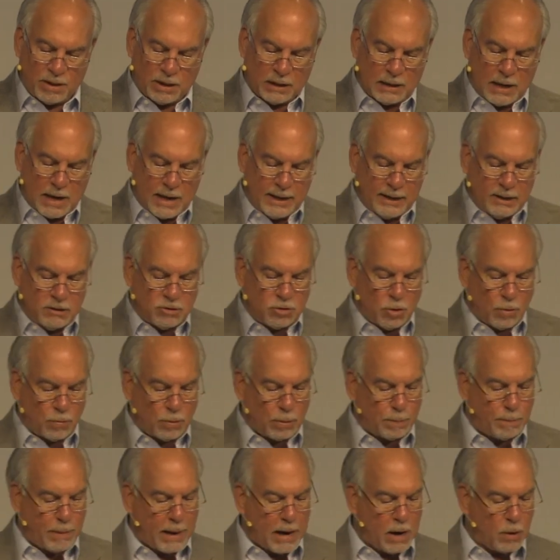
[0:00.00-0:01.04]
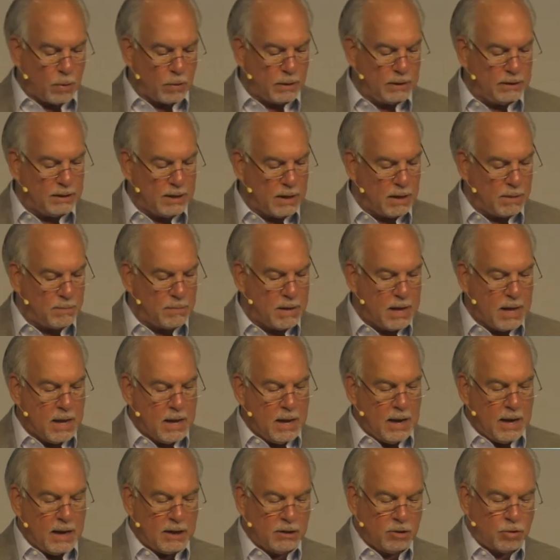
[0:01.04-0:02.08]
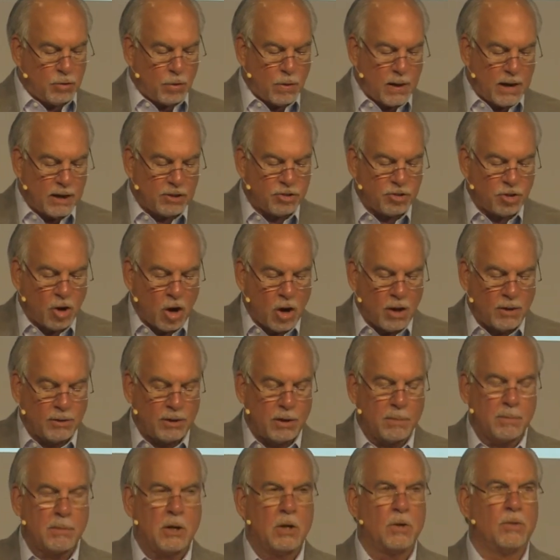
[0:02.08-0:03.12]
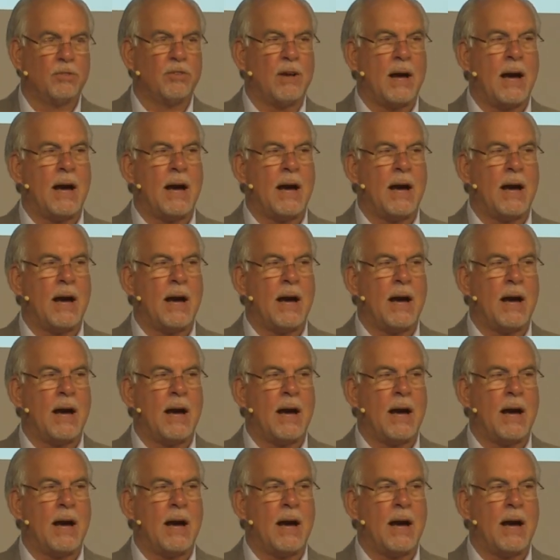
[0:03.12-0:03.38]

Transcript: the lions overpowered them and crushed all their bones.